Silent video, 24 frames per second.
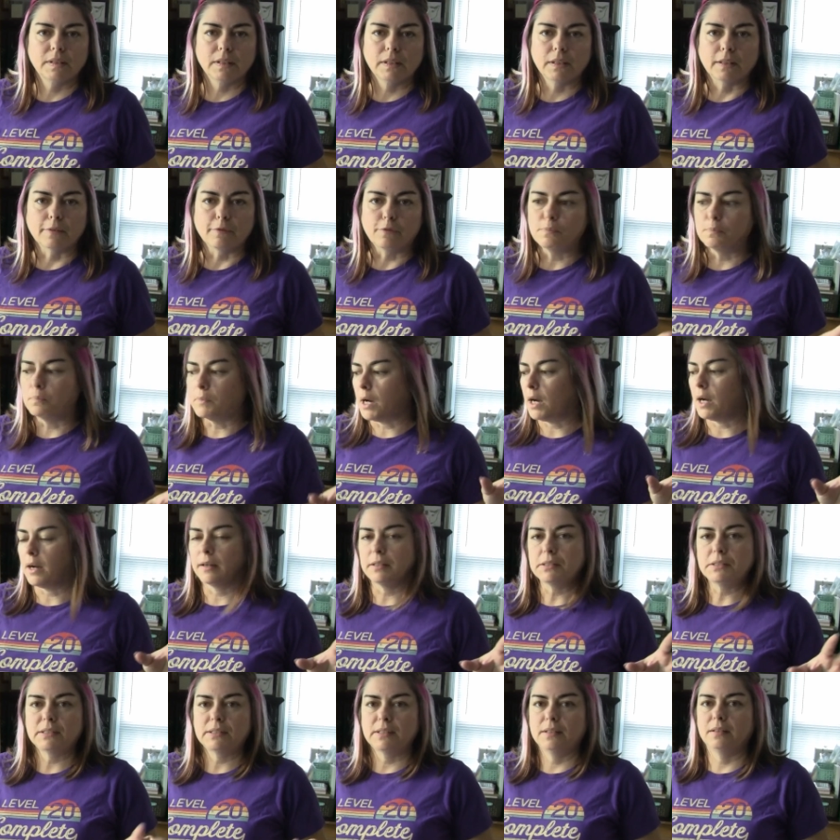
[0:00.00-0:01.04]
the
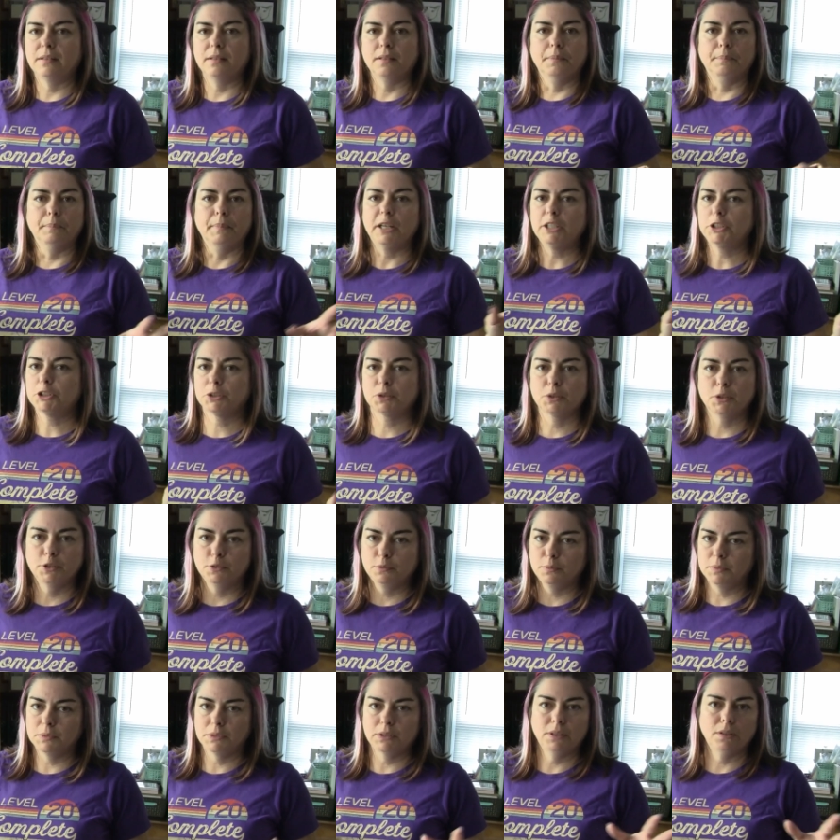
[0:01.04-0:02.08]
moss and the
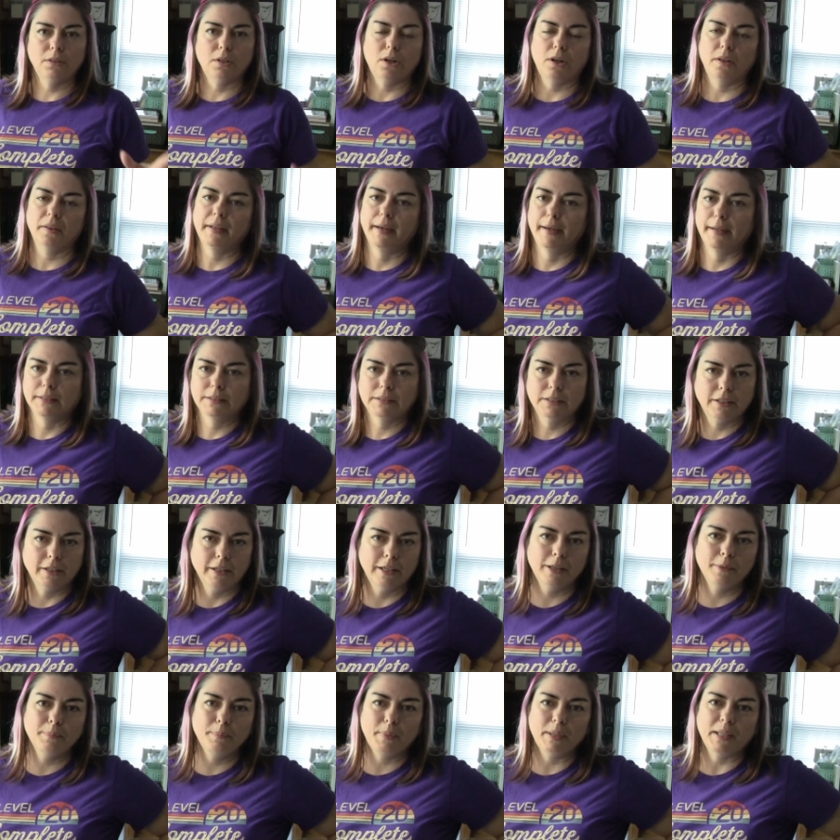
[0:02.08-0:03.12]
mushrooms and all that's
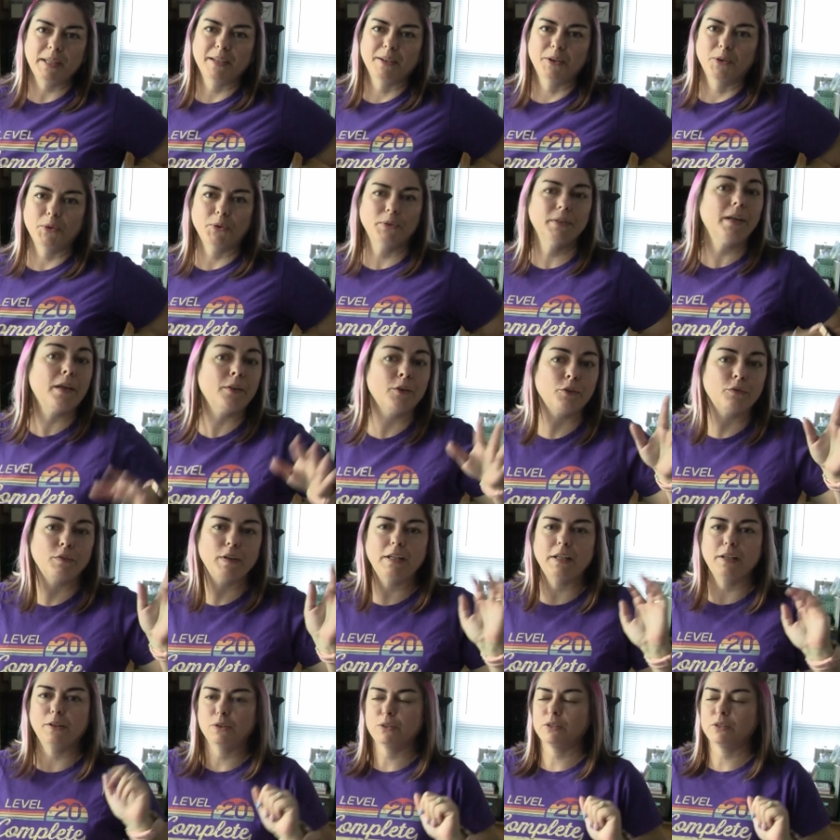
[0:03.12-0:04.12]
gonna be a whole nother video.